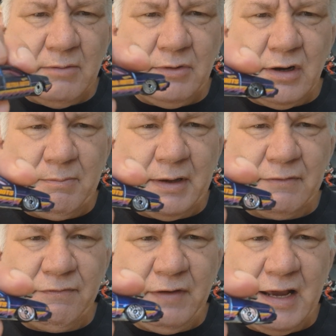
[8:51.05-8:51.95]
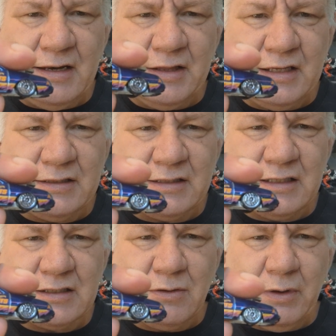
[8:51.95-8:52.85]
not a big fan of these
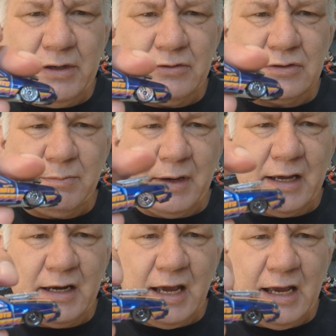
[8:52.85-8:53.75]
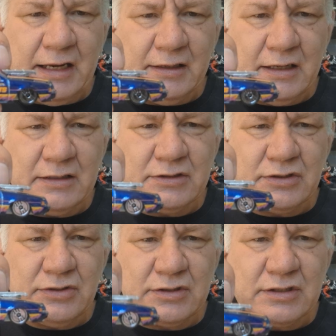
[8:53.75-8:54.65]
disc wheels, but hey, it
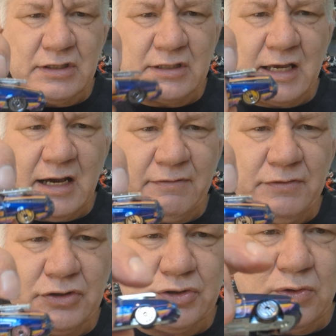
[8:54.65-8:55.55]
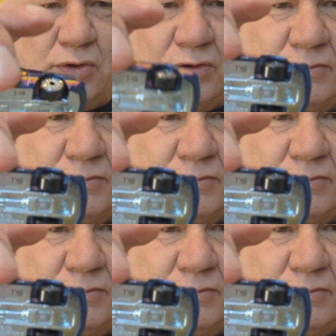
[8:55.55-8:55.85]
suits this car for sure.